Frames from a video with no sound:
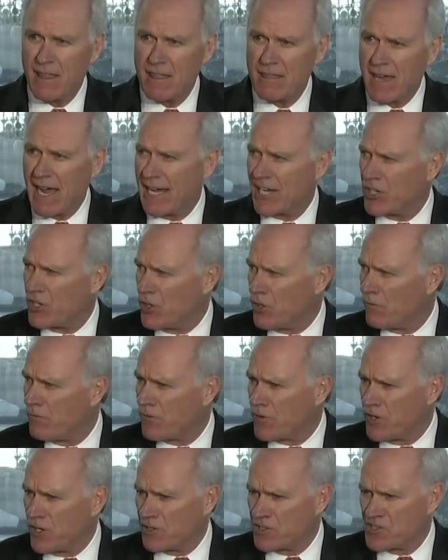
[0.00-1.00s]
thank you
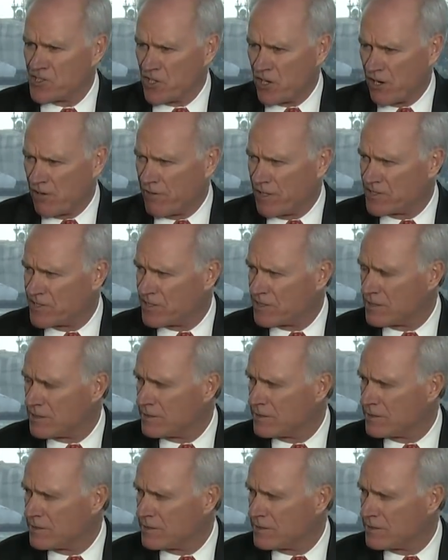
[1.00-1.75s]
for your service.